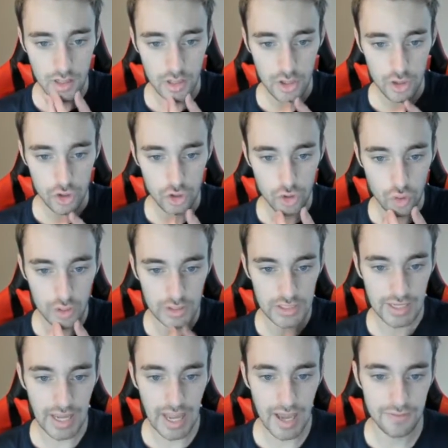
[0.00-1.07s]

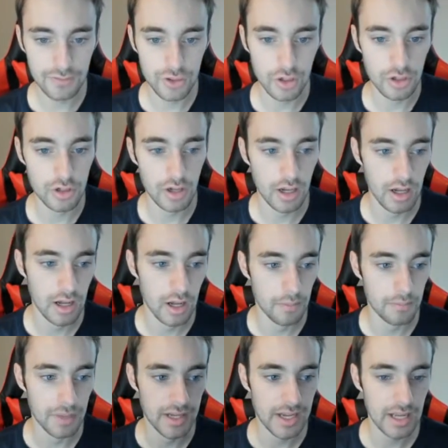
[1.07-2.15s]
Shortly after,
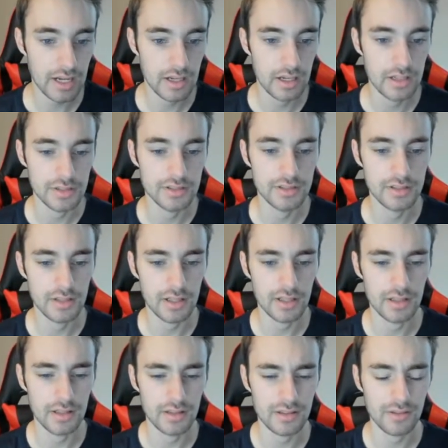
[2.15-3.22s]
they kind of,
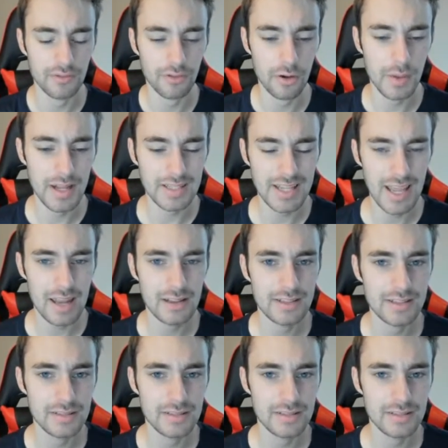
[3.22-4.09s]
for about 10